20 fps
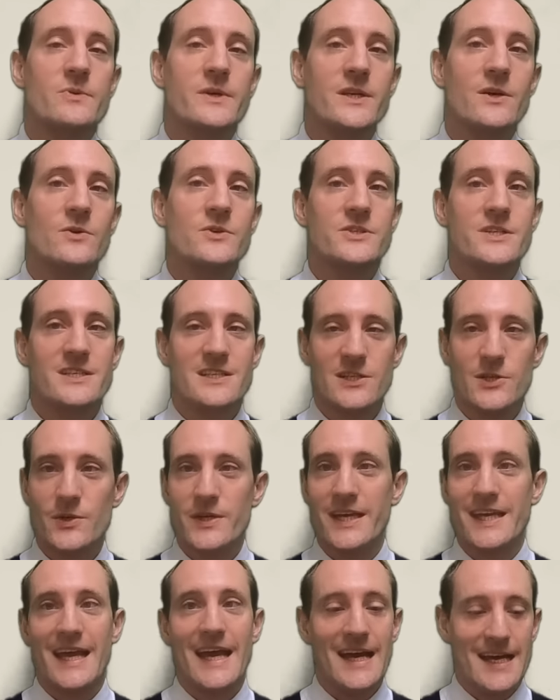We're not just
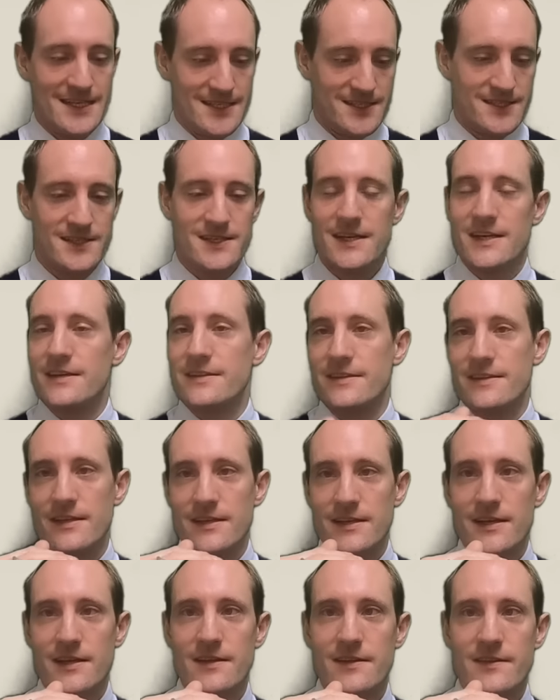looking at
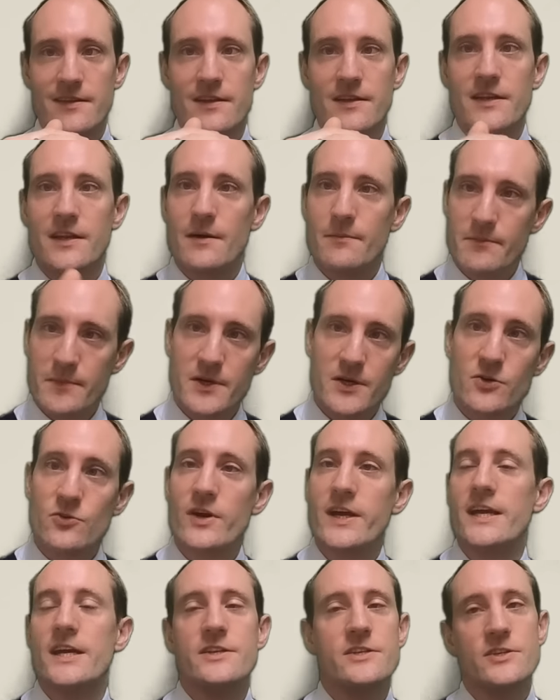the number
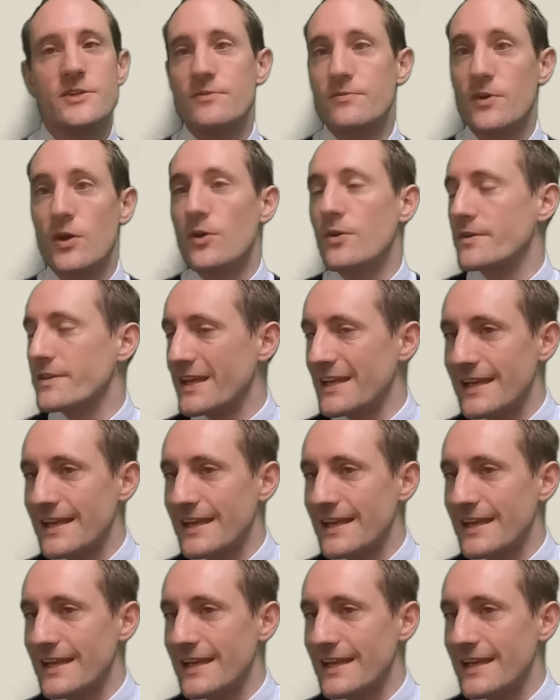grade you've got,